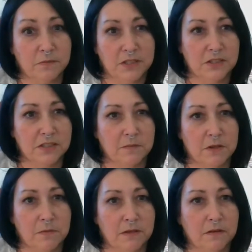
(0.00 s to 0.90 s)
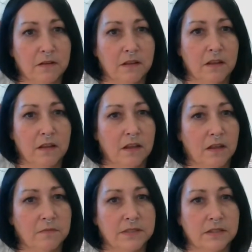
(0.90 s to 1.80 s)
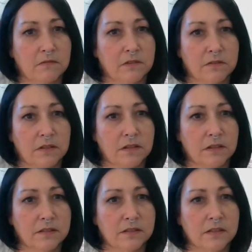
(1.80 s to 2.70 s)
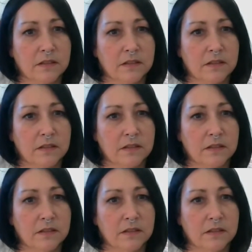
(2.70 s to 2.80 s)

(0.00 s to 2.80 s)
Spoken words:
me just a moment. I'm so new to this.